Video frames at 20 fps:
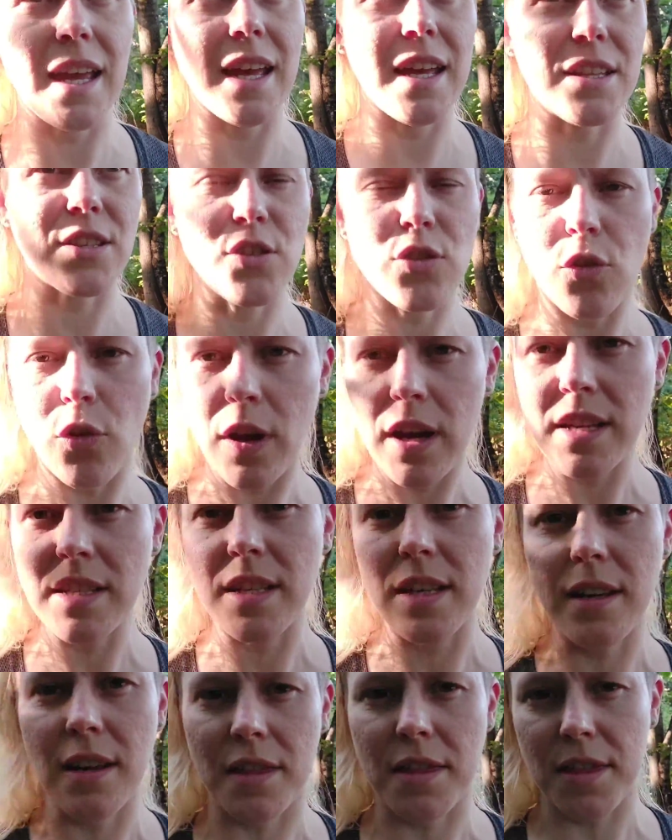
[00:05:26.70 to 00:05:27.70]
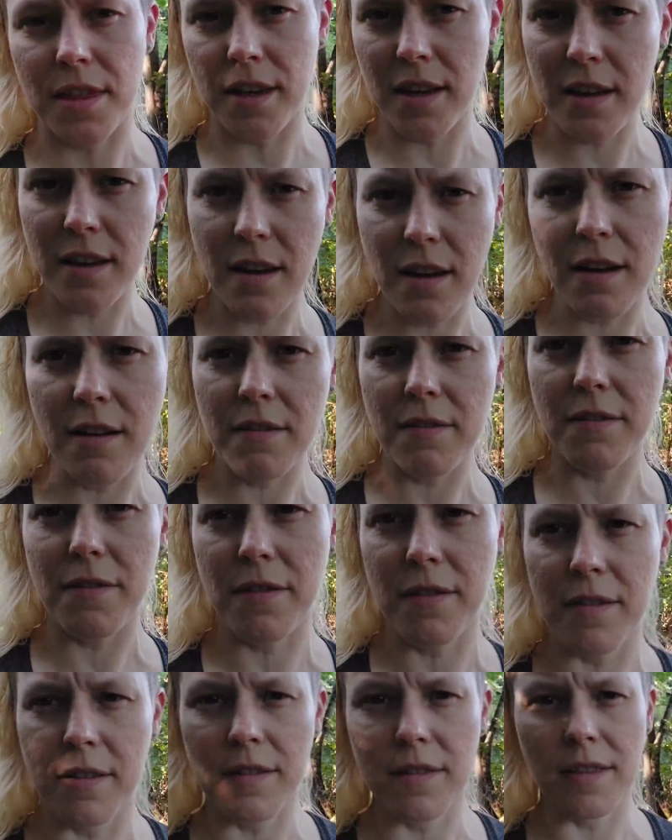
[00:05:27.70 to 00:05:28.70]
It's crazy to think
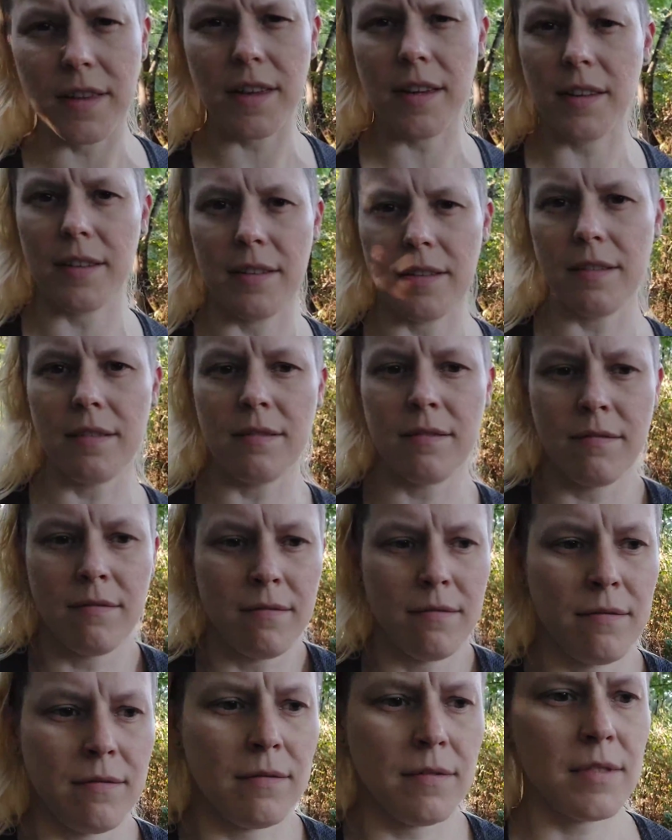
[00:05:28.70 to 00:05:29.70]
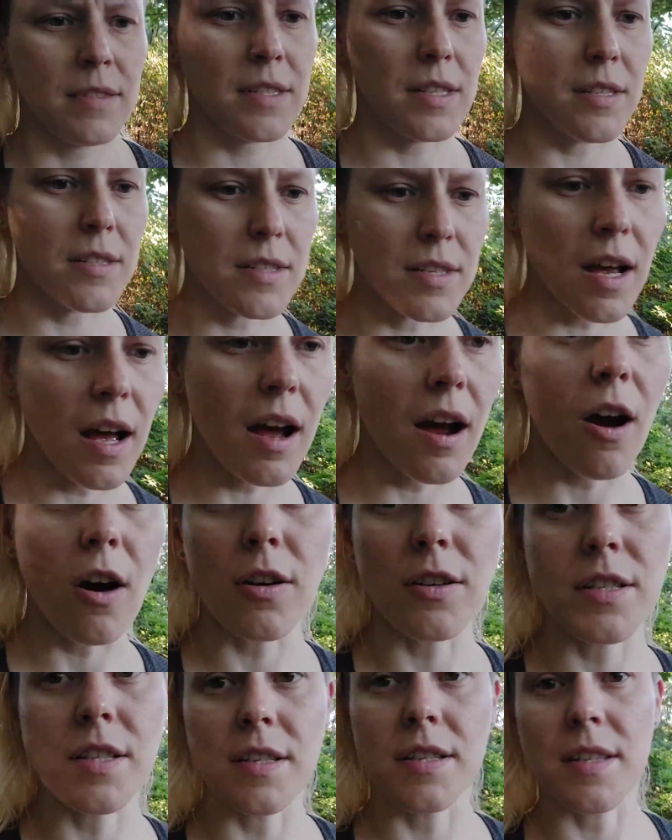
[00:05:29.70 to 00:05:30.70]
of that
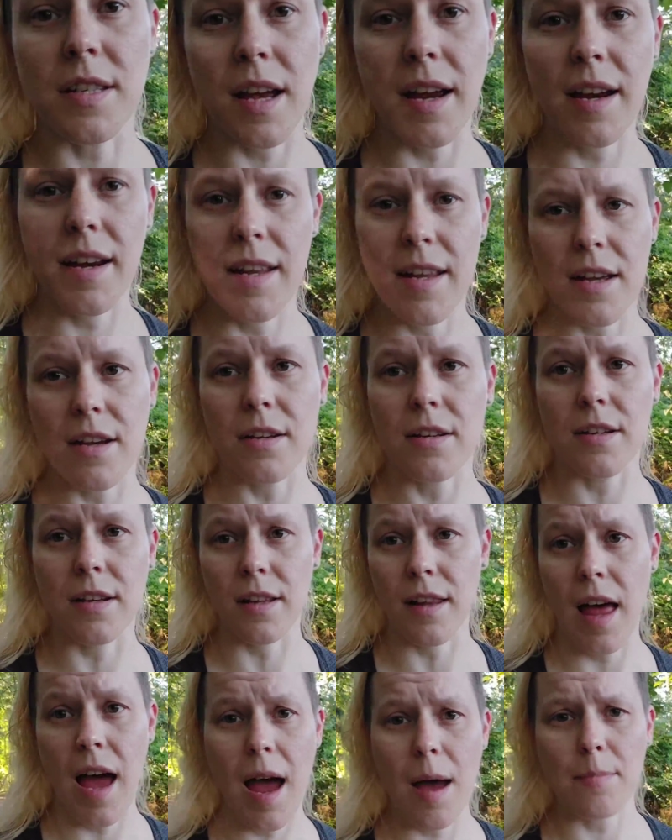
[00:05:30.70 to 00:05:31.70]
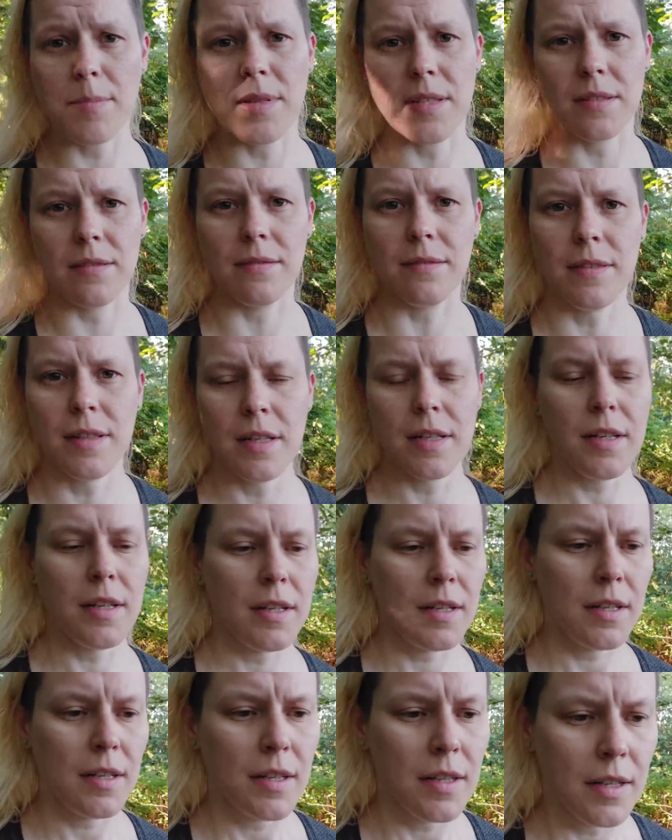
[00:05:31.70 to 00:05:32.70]
our society could collapse and
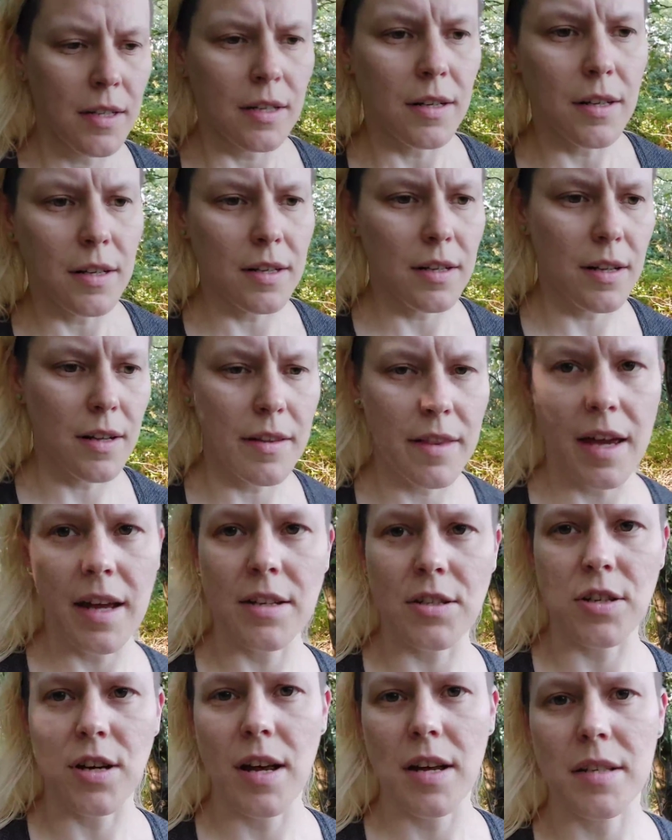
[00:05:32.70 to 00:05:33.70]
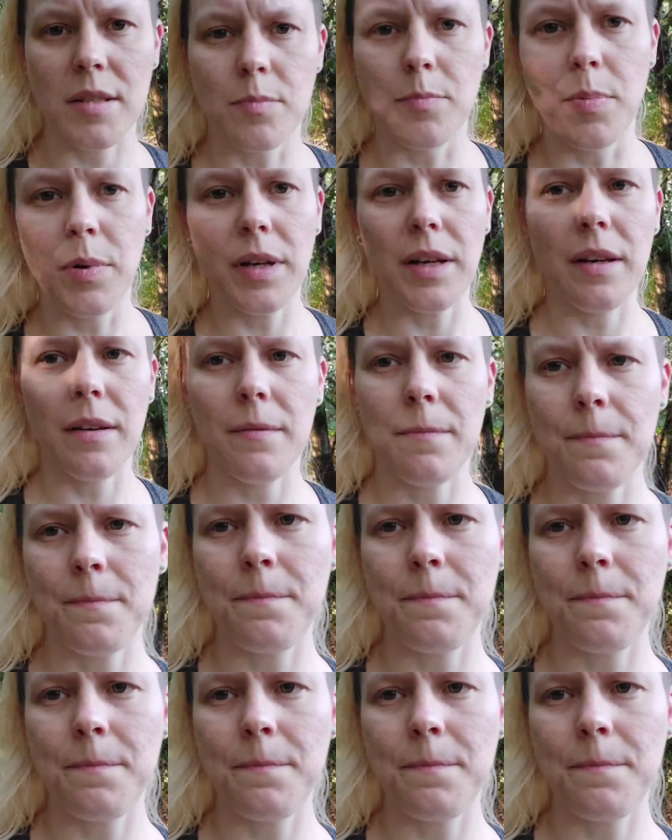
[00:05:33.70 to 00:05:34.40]
all that jazz, but